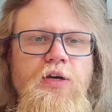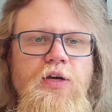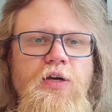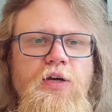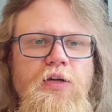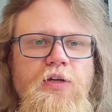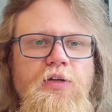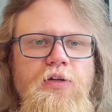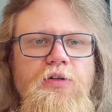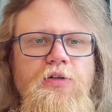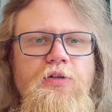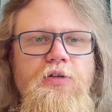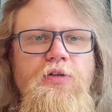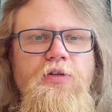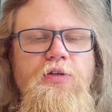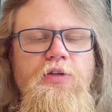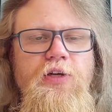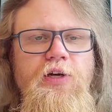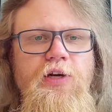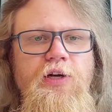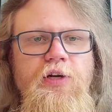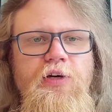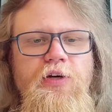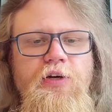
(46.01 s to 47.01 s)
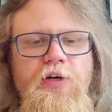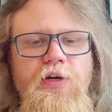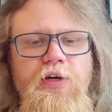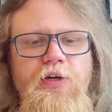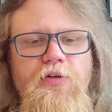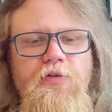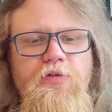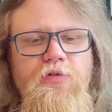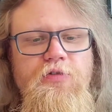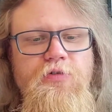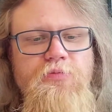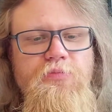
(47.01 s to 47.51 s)
and the cleaner
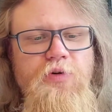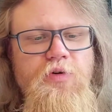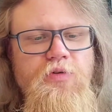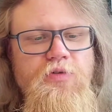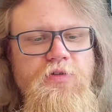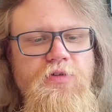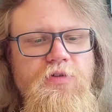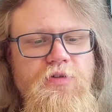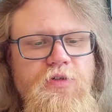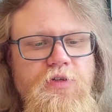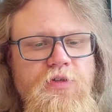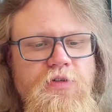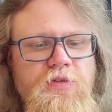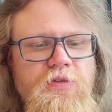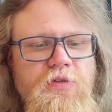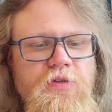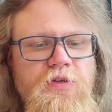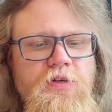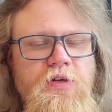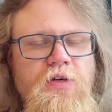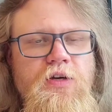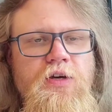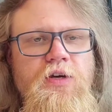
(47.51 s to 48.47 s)
kind of disposes it.